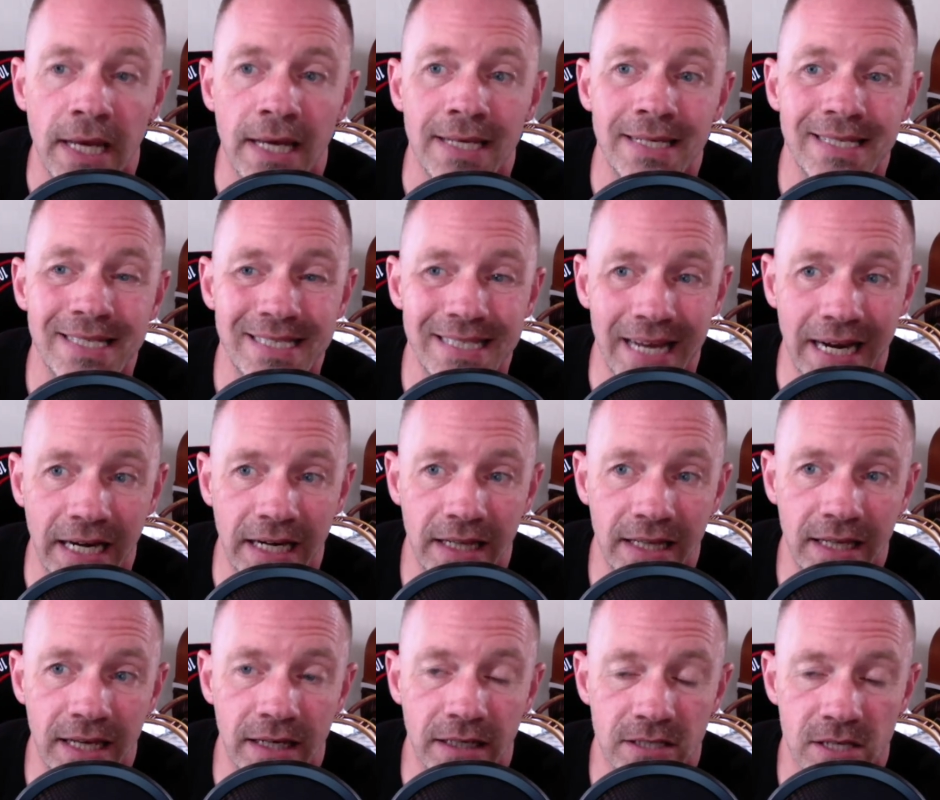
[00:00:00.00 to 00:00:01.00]
Stay to the
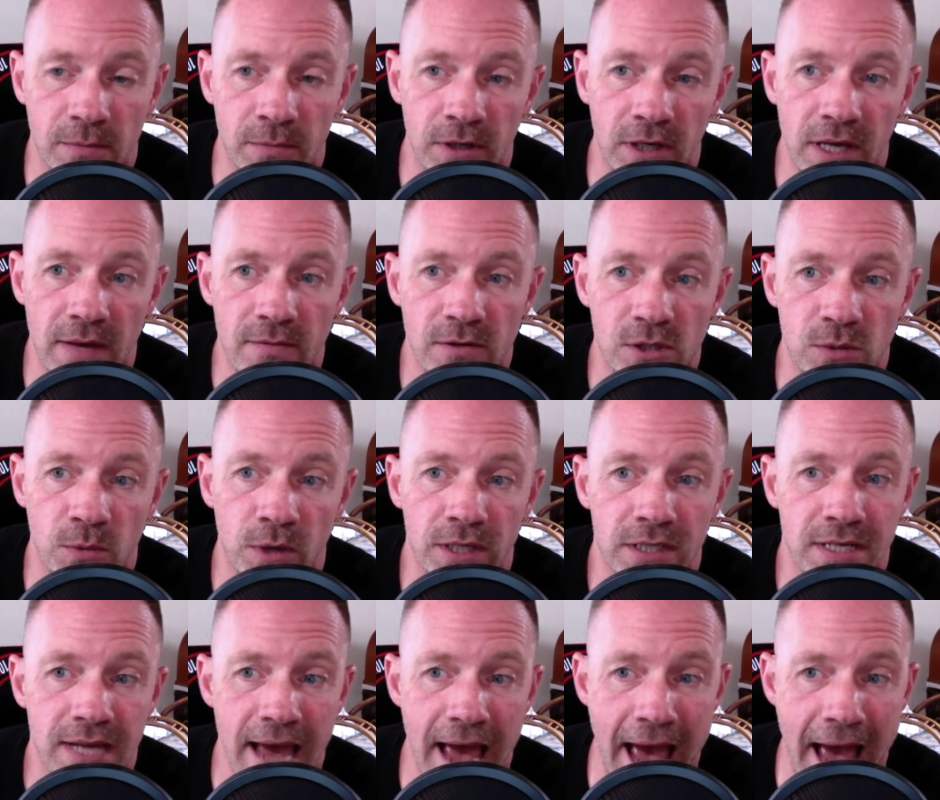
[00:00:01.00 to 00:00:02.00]
end because I'm going to give you some ways
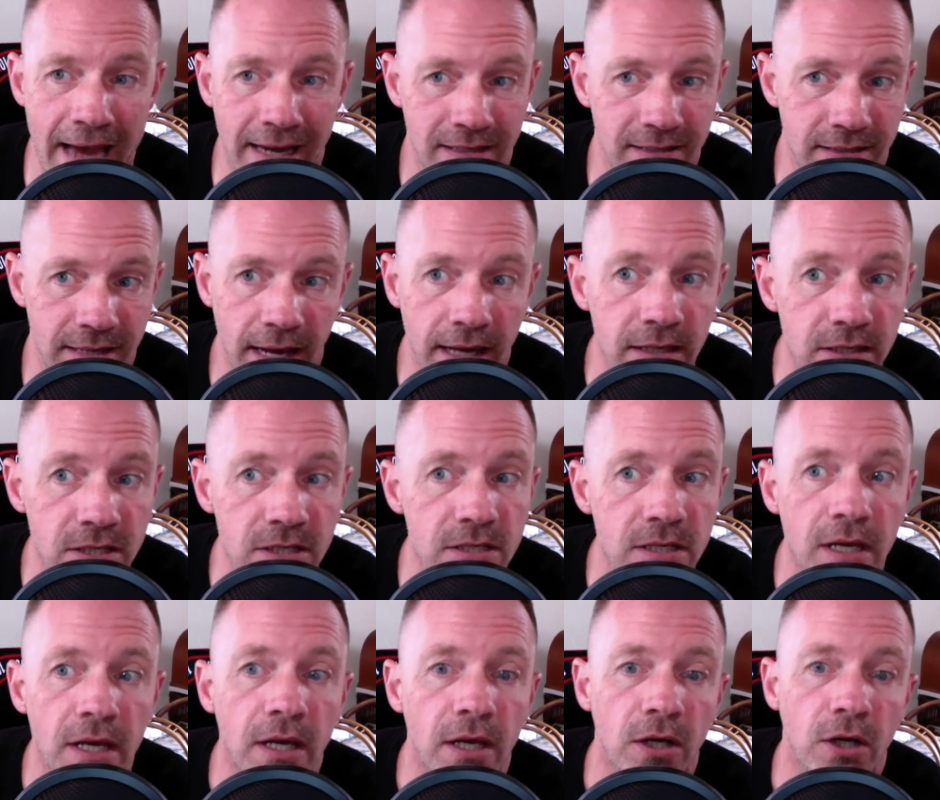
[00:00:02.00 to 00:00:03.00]
to access
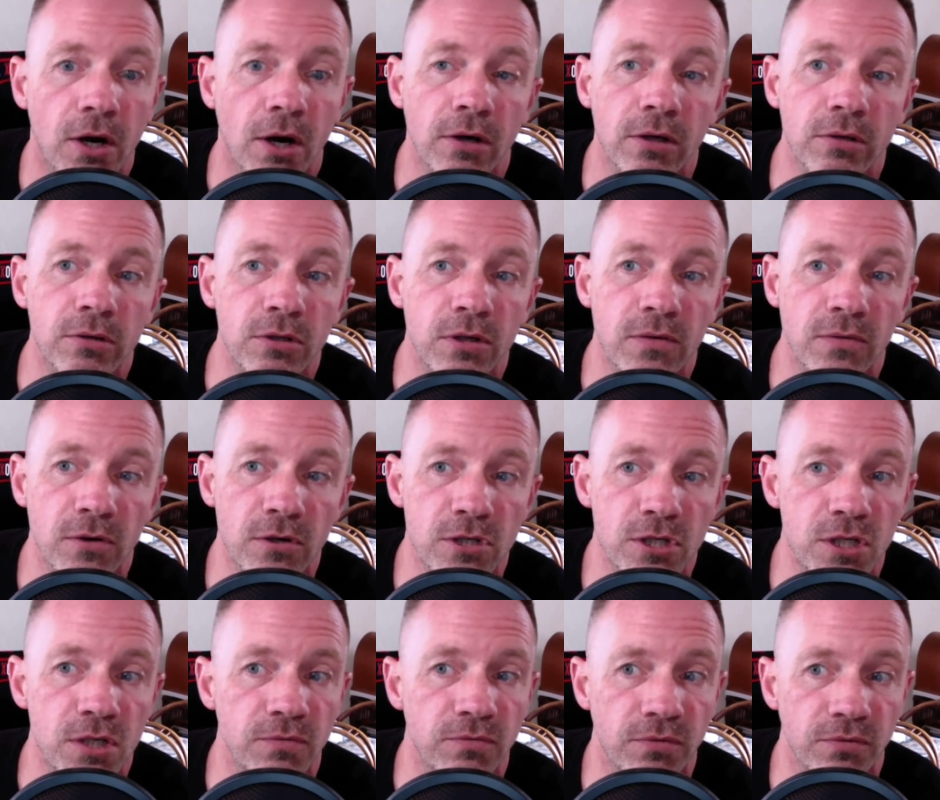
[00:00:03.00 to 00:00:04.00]
Cardone
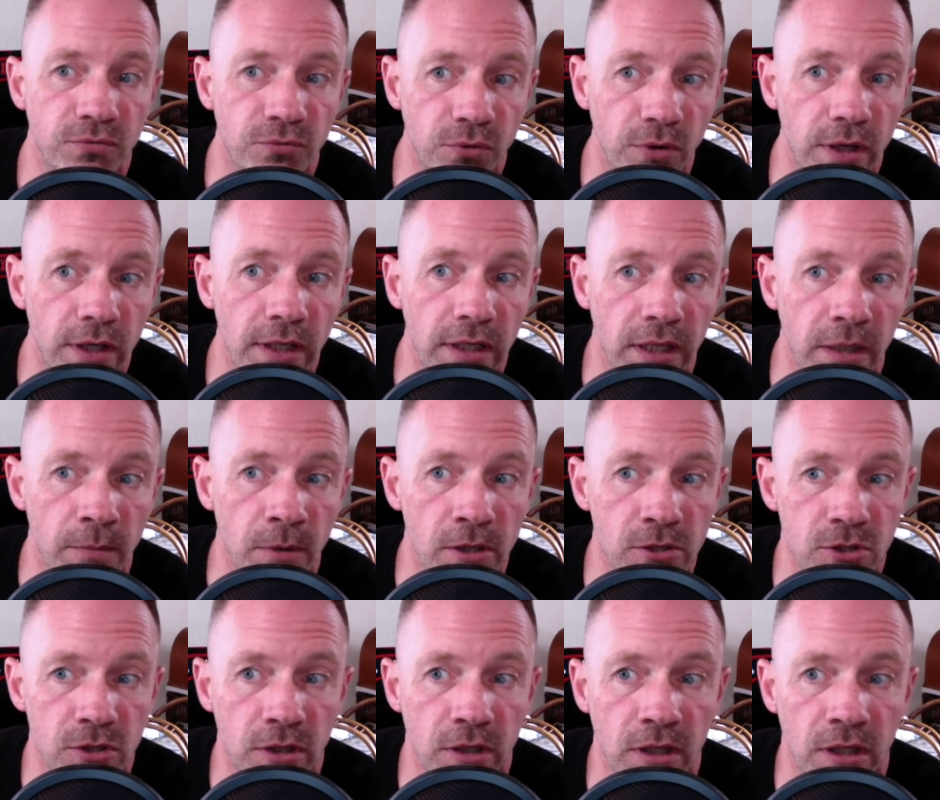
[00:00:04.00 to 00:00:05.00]
University for free. And I'm
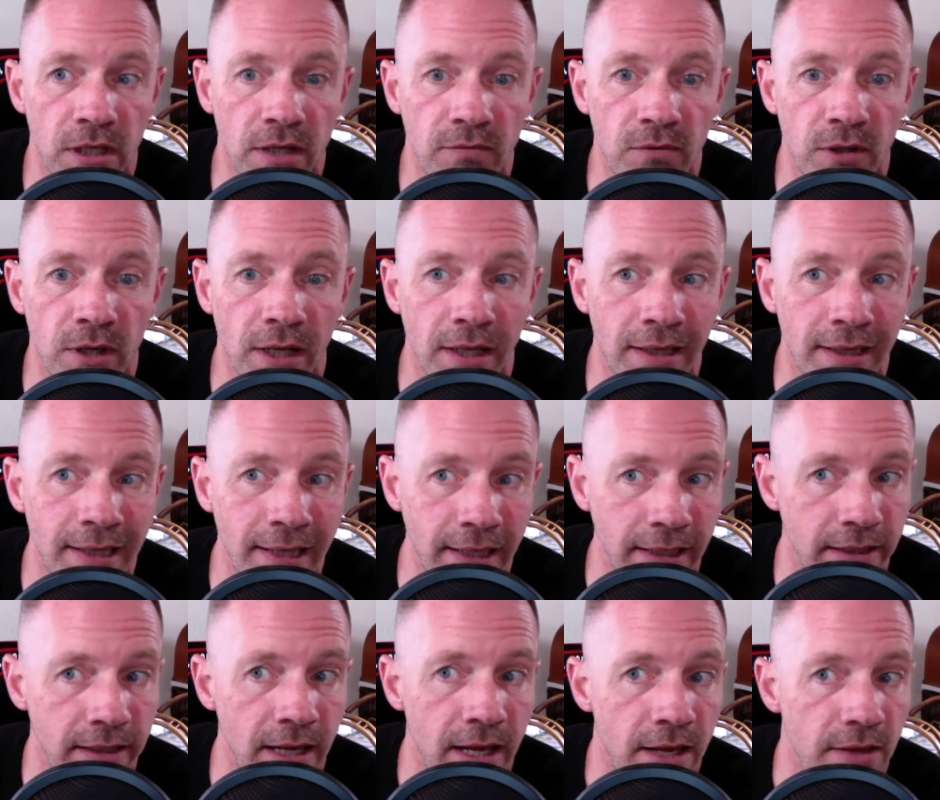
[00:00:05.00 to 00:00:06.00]
also going to give you a
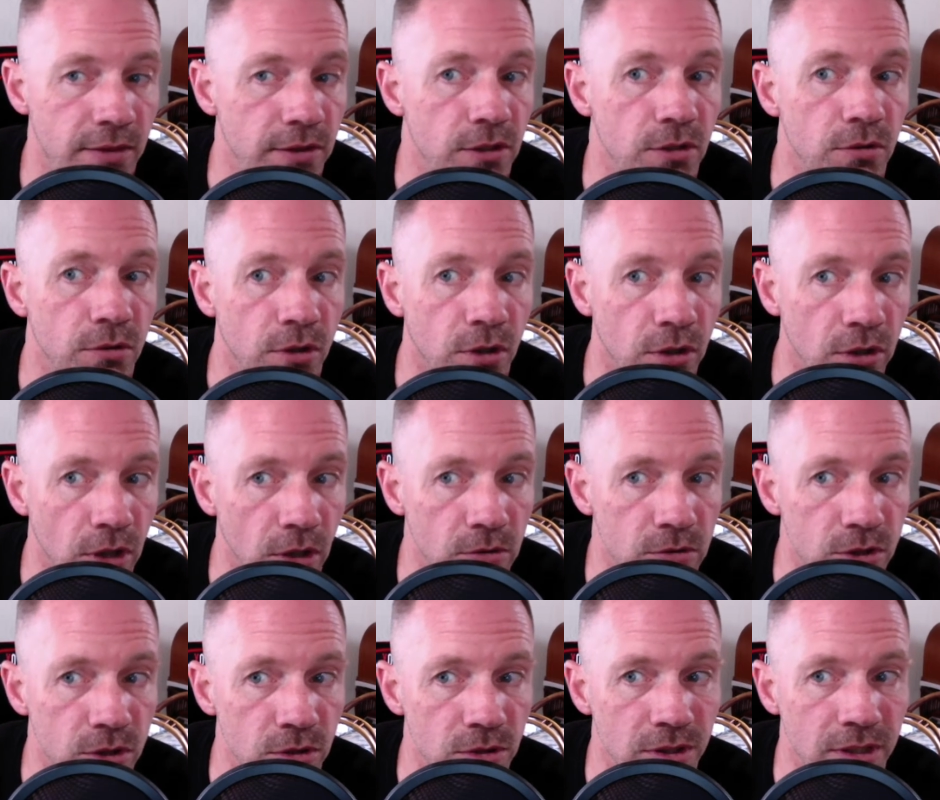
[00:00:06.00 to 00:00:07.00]
link that you can go
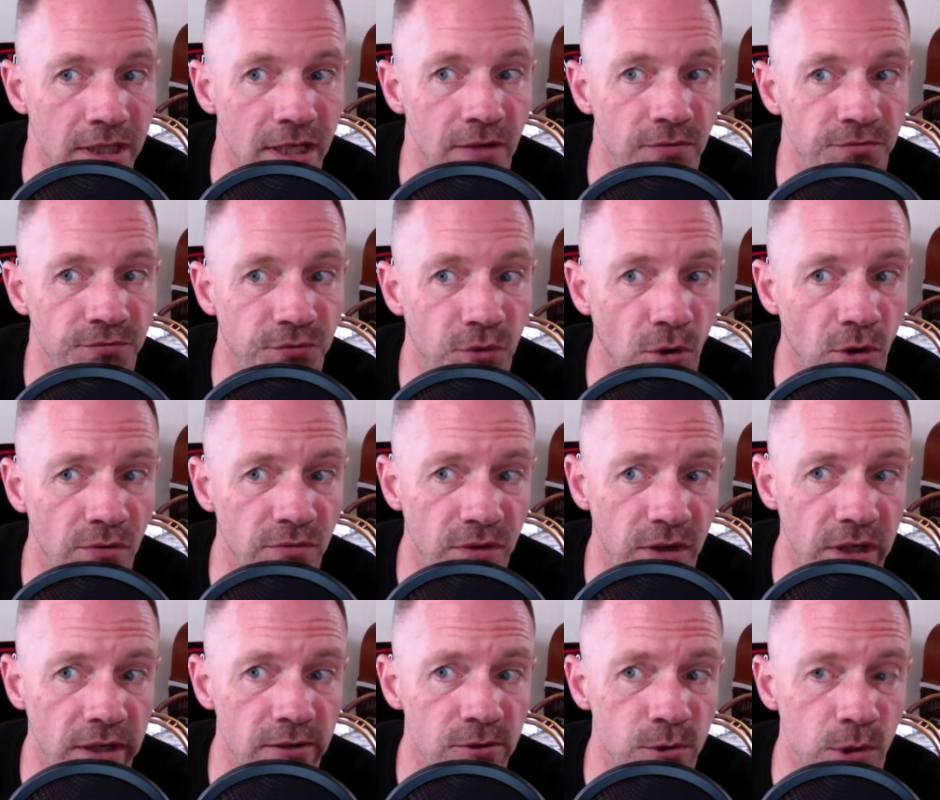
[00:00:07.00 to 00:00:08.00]
to to get four
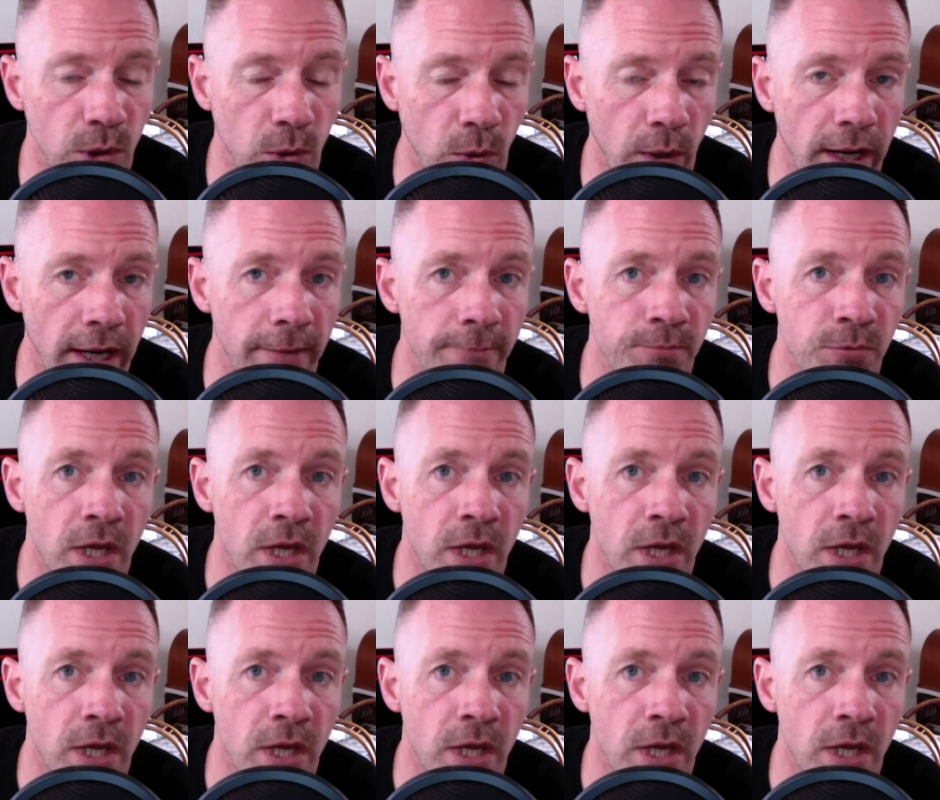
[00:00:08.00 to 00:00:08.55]
videos with Grant